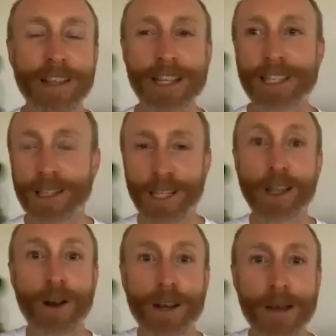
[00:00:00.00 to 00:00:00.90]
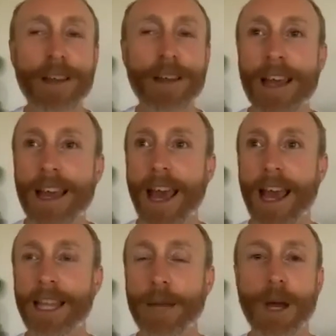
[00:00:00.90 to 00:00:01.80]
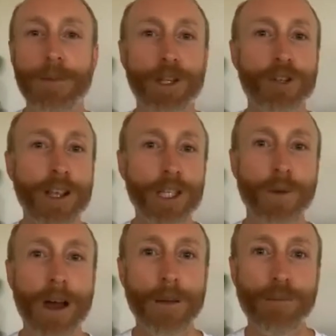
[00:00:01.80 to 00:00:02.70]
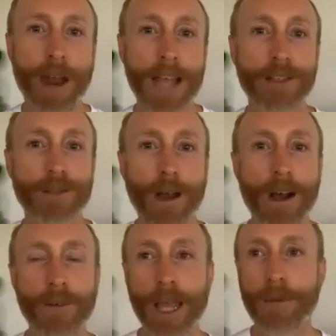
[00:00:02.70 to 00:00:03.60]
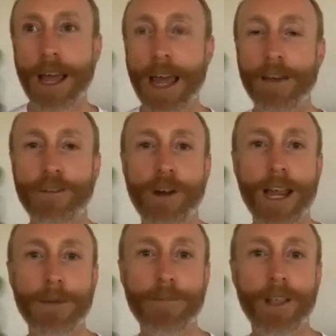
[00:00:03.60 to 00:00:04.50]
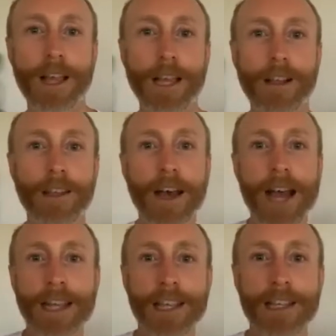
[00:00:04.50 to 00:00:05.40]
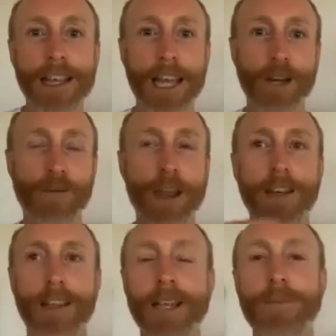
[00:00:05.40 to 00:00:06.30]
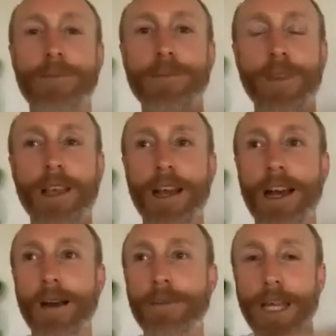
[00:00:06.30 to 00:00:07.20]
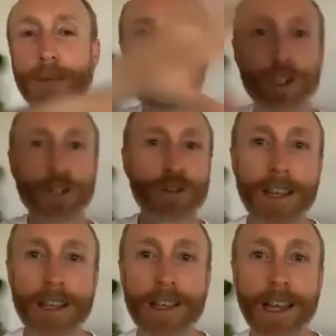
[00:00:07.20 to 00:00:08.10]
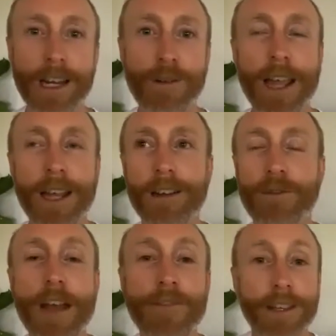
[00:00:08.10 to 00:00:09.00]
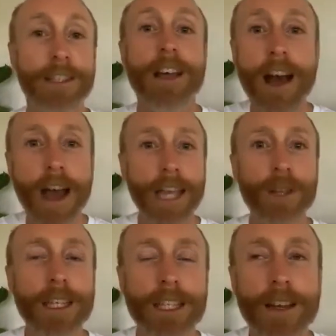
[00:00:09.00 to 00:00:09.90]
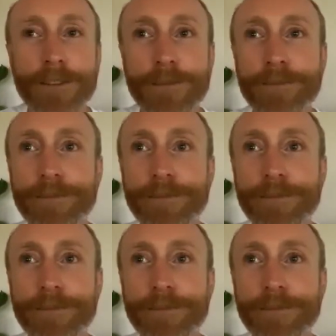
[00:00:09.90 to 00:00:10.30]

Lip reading: It's loaded up, and they might be dressed well and branded well, and they might have great lighting and great imagery and great graphic designing, all that stuff.